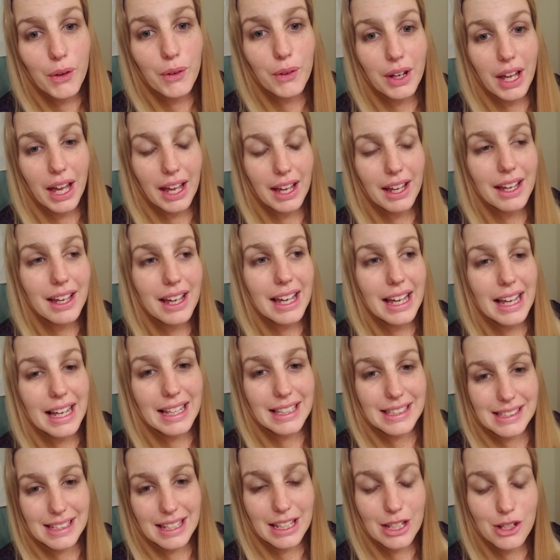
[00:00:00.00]
Okay,
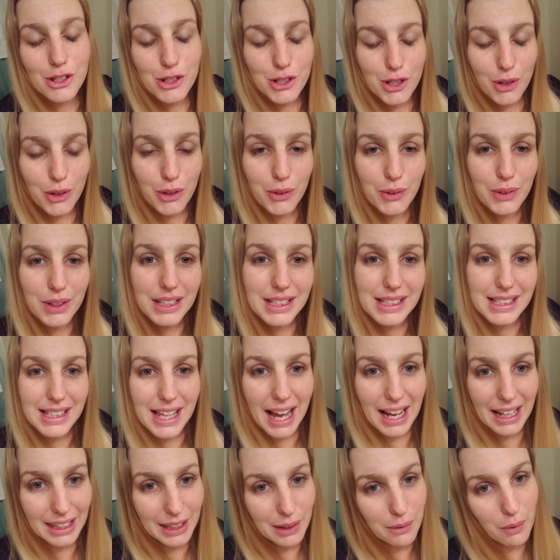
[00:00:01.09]
it's going to show you
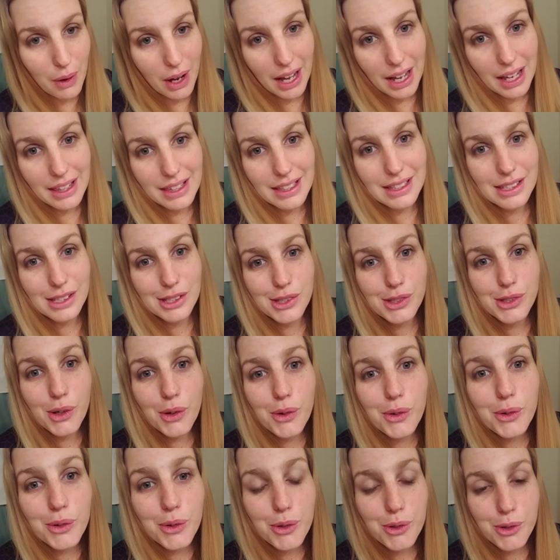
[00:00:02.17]
exactly why this is
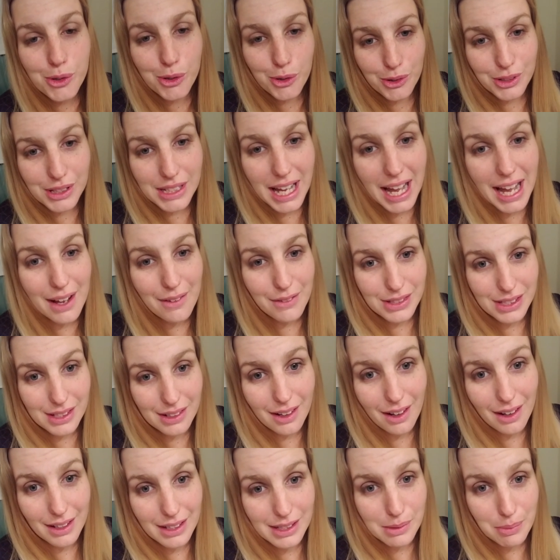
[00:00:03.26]
so crucial to have as a
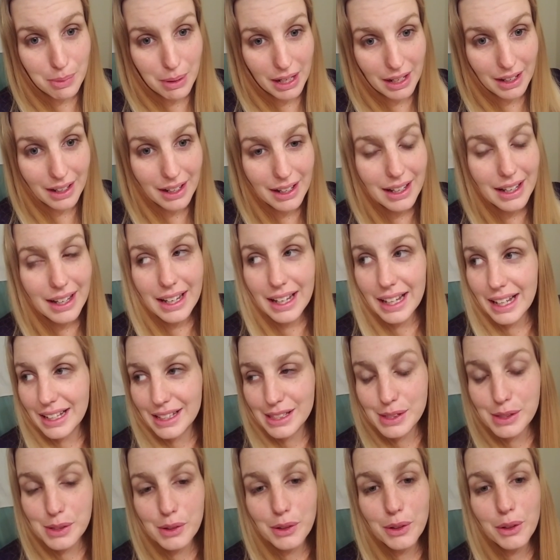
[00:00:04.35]
cosplayer.
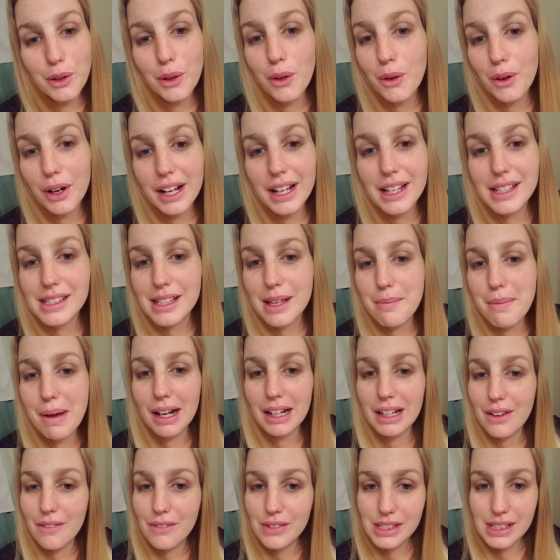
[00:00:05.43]
It's glorious and
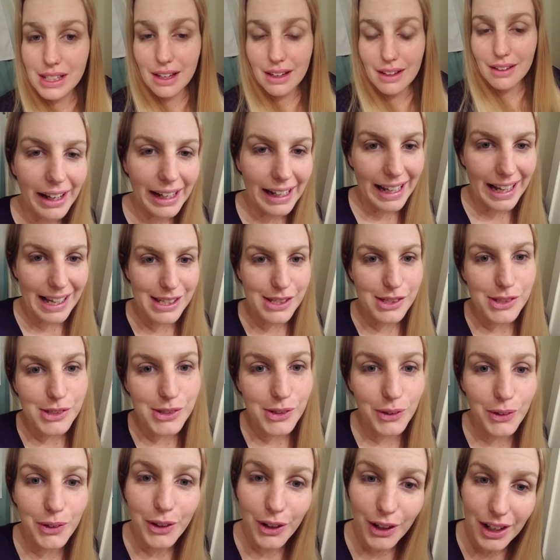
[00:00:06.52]
magnificent. Alright guys,
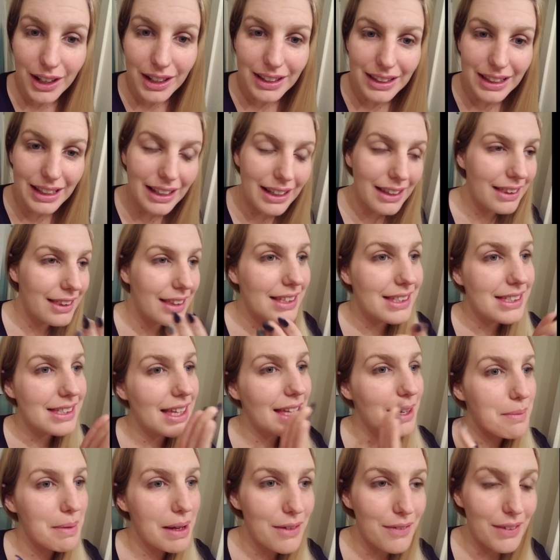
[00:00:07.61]
so currently this
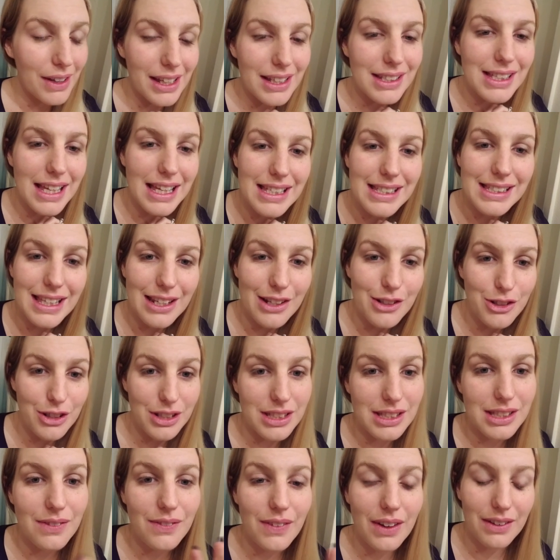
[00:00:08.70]
side of my face has
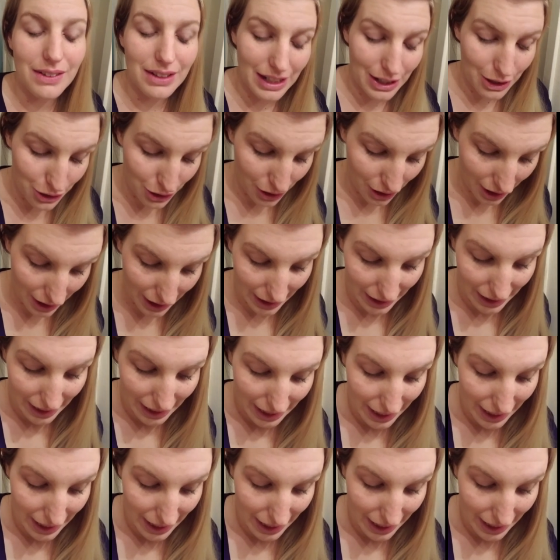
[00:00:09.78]
SeneGence foundation on it.